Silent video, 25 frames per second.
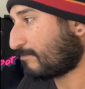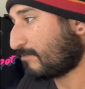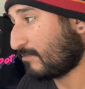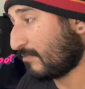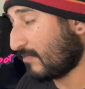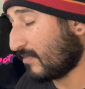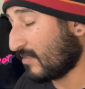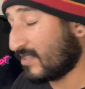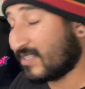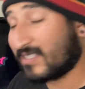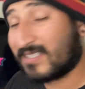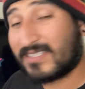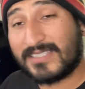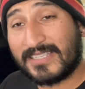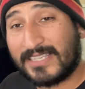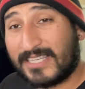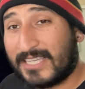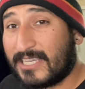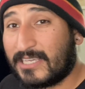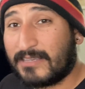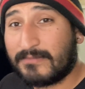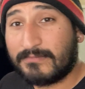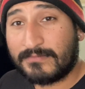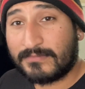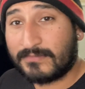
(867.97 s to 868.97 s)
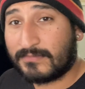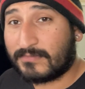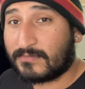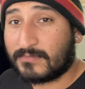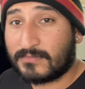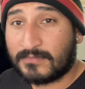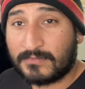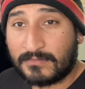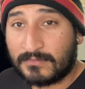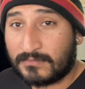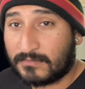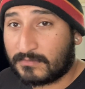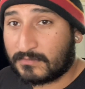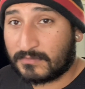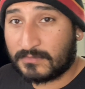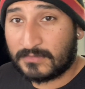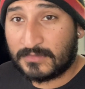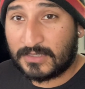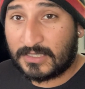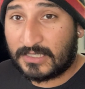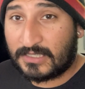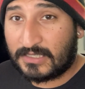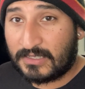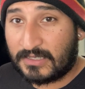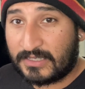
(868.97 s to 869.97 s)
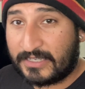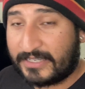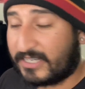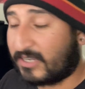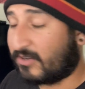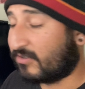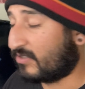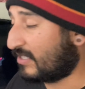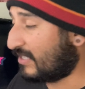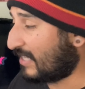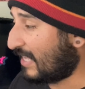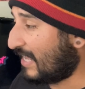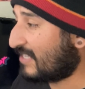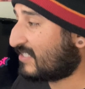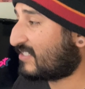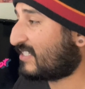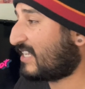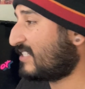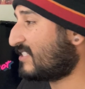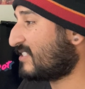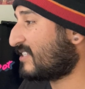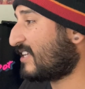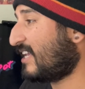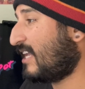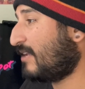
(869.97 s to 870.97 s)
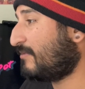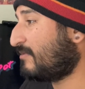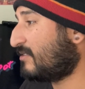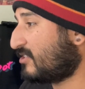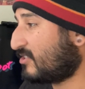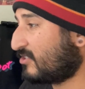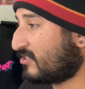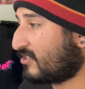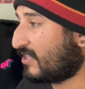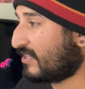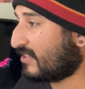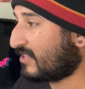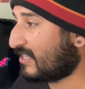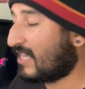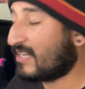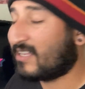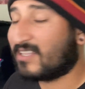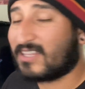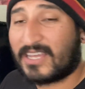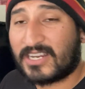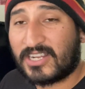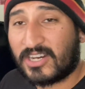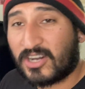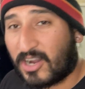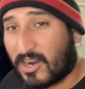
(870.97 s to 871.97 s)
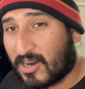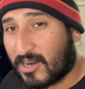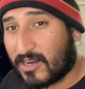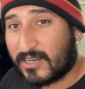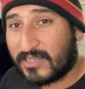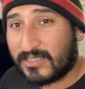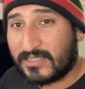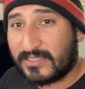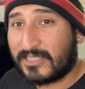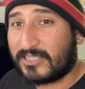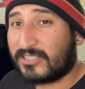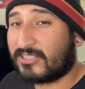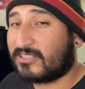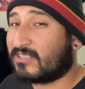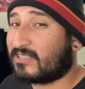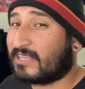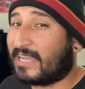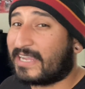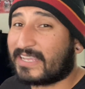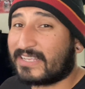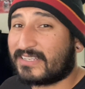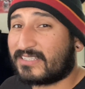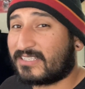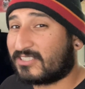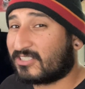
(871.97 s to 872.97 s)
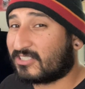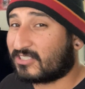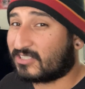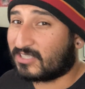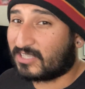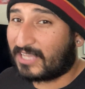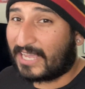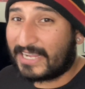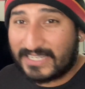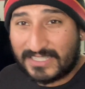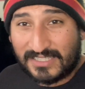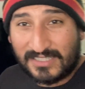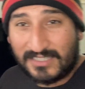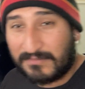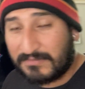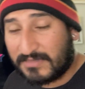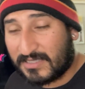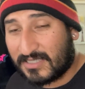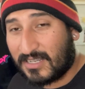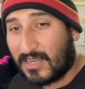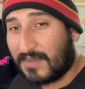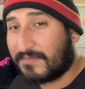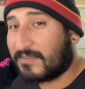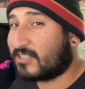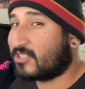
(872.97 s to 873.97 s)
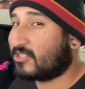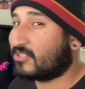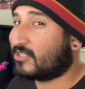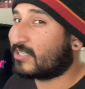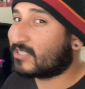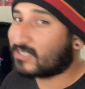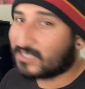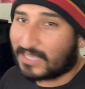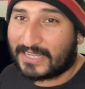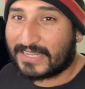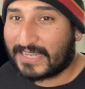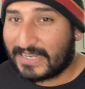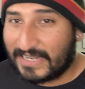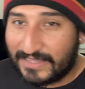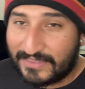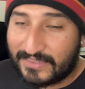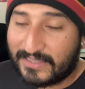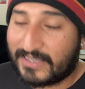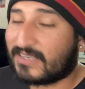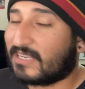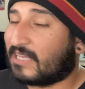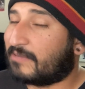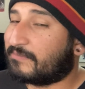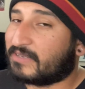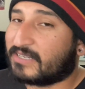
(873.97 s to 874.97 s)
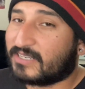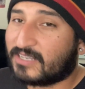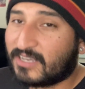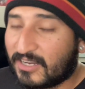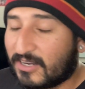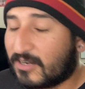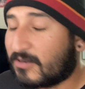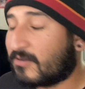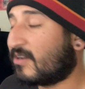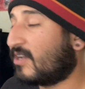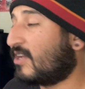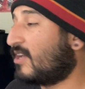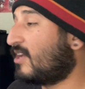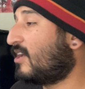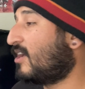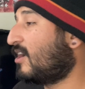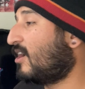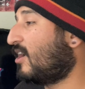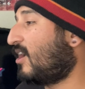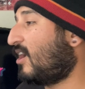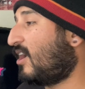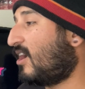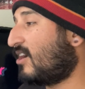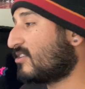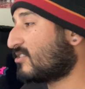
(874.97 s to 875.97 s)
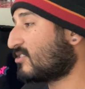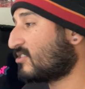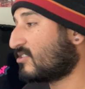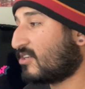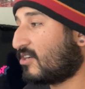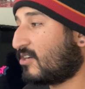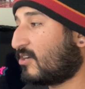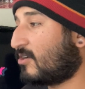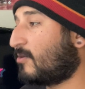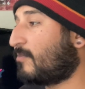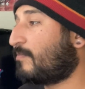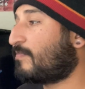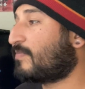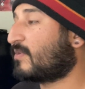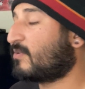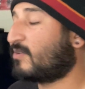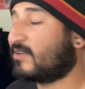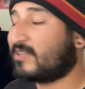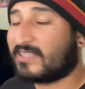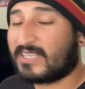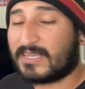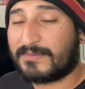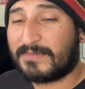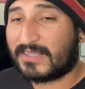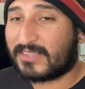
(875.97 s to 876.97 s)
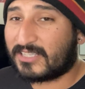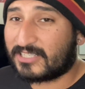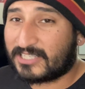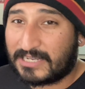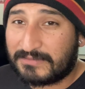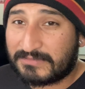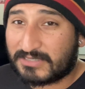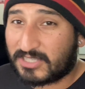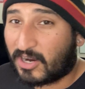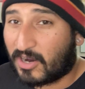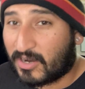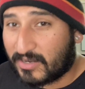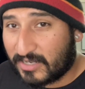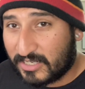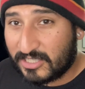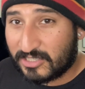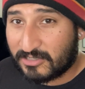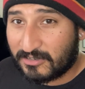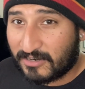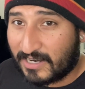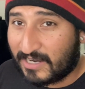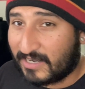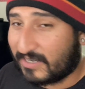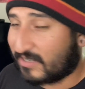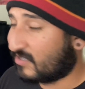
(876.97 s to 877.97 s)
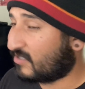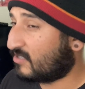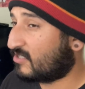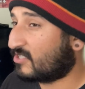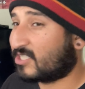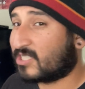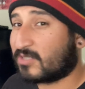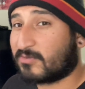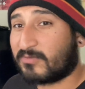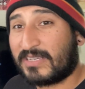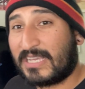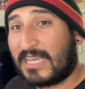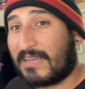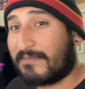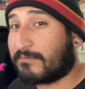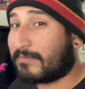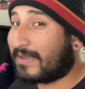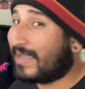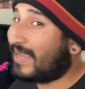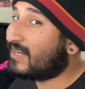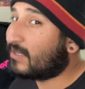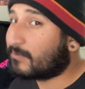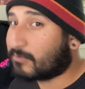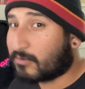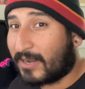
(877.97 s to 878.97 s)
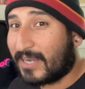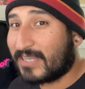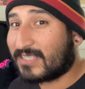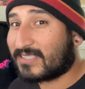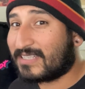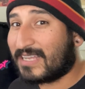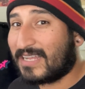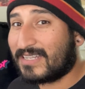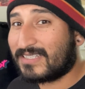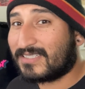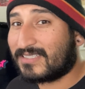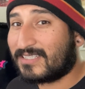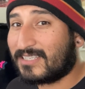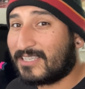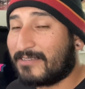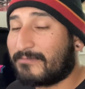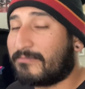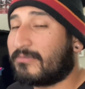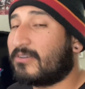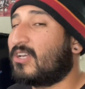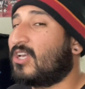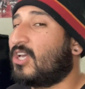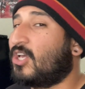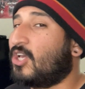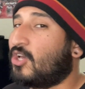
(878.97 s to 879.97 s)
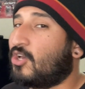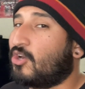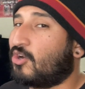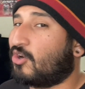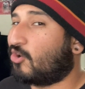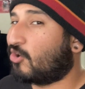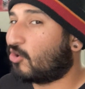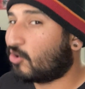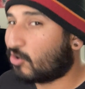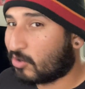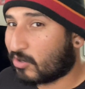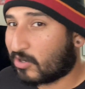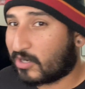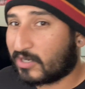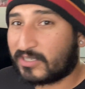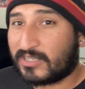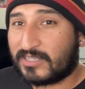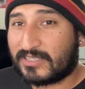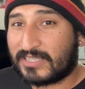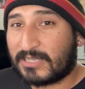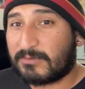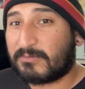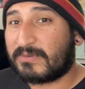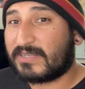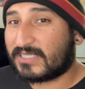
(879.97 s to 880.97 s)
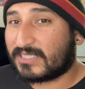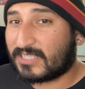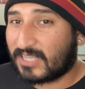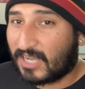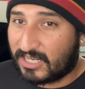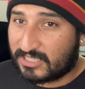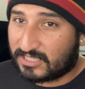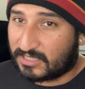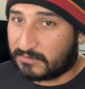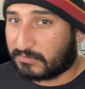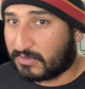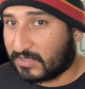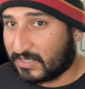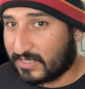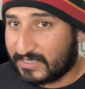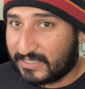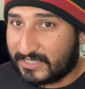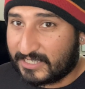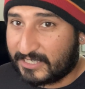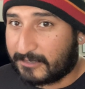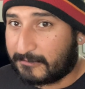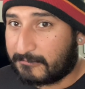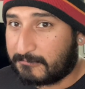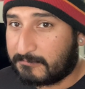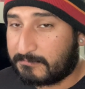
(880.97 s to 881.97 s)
this team. The last night's game. Did you think they had a lot of heart? Did you like some stuff? Did you dislike anything? Let me know. Also, what do you think about the James Harden trade? Should we have paid a price that steep, or do you think we dodged a bullet here?